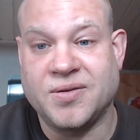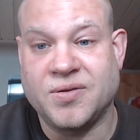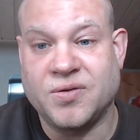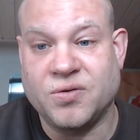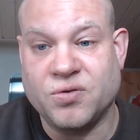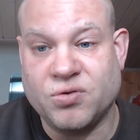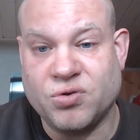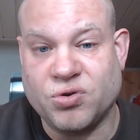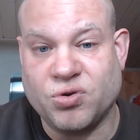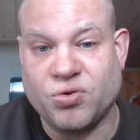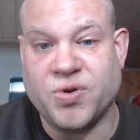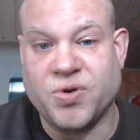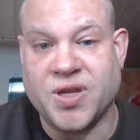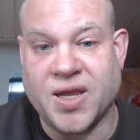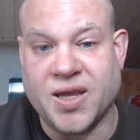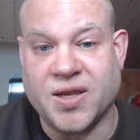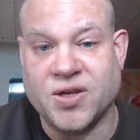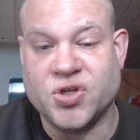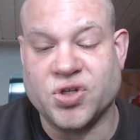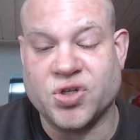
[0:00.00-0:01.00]

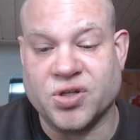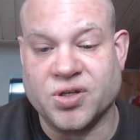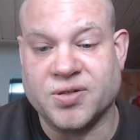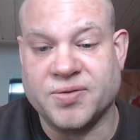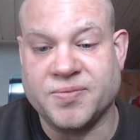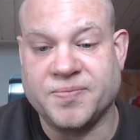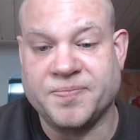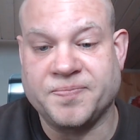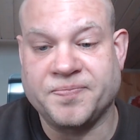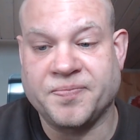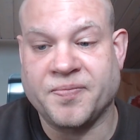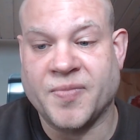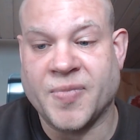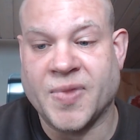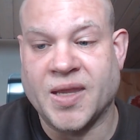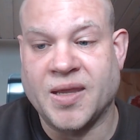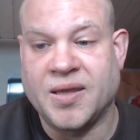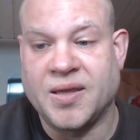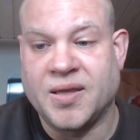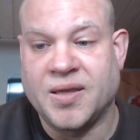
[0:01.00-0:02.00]
creation.
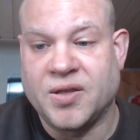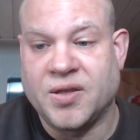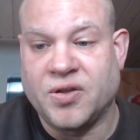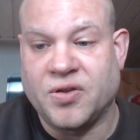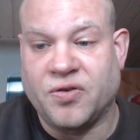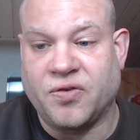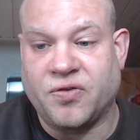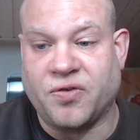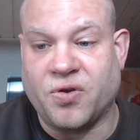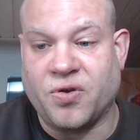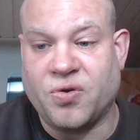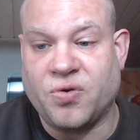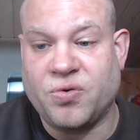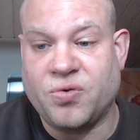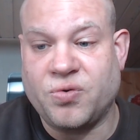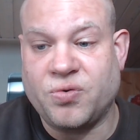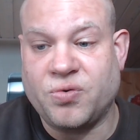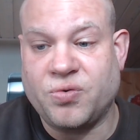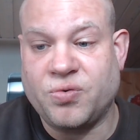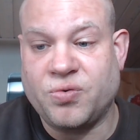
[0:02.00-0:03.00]

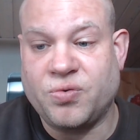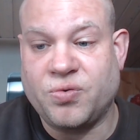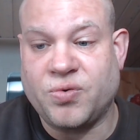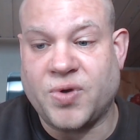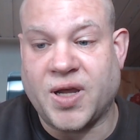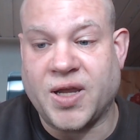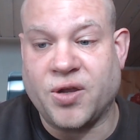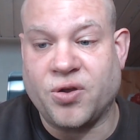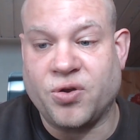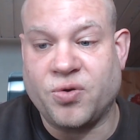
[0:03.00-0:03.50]
So I hope this